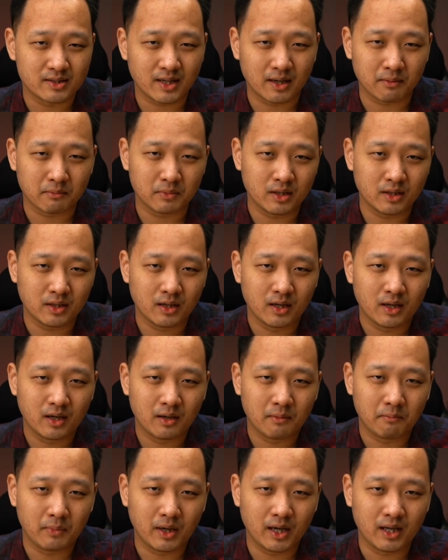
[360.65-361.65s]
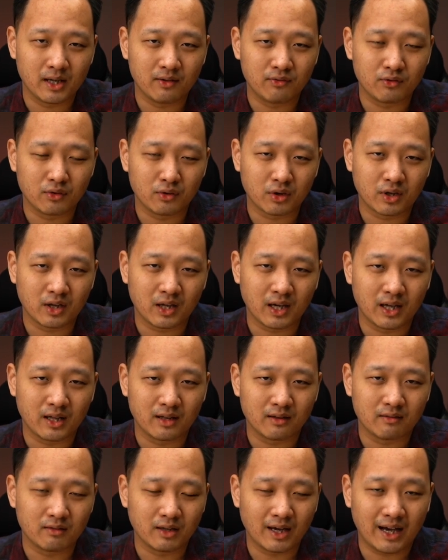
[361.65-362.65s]
segment, but if you're looking at
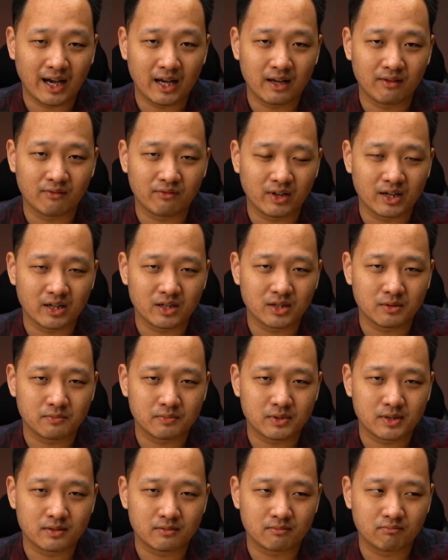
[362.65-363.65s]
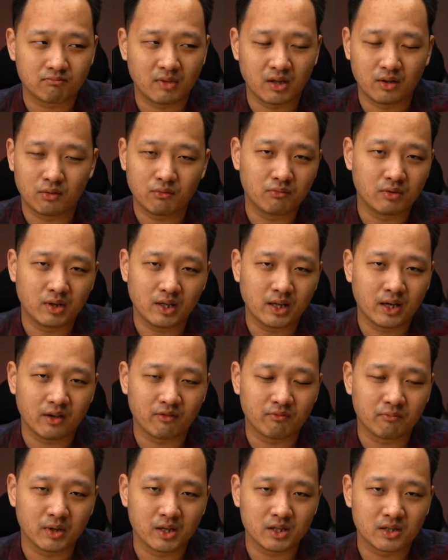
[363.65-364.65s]
high-end flagships, they don't really
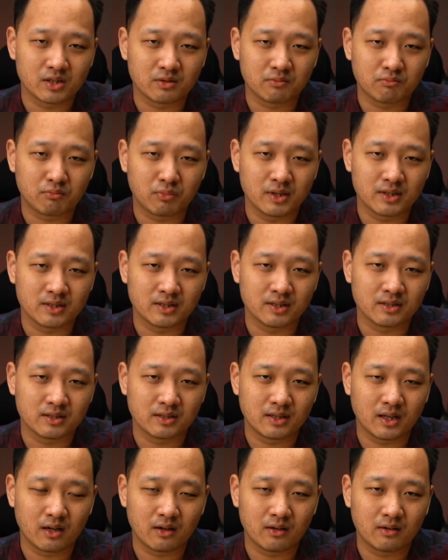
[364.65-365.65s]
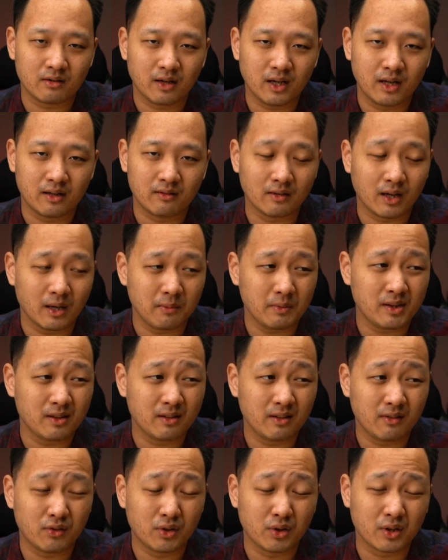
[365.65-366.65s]
have much presence there. And I
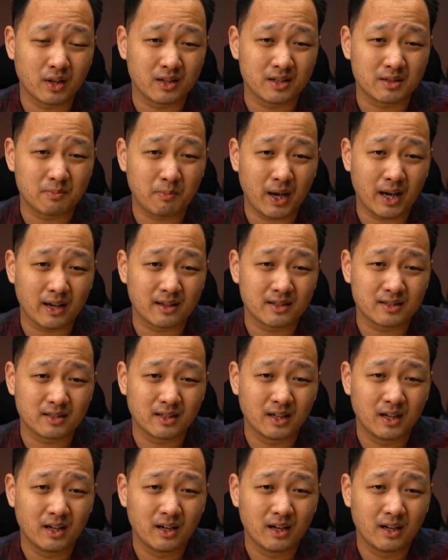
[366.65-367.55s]
mean, if you're looking at the specs,